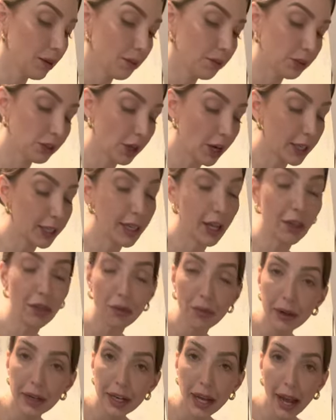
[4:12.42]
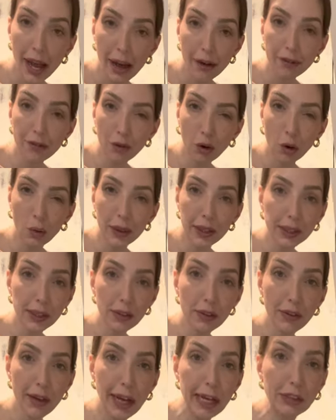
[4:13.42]
starting at three and a half, four
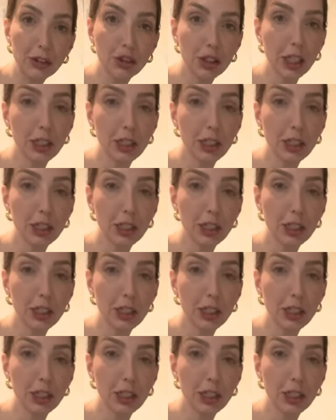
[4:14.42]
weeks of age,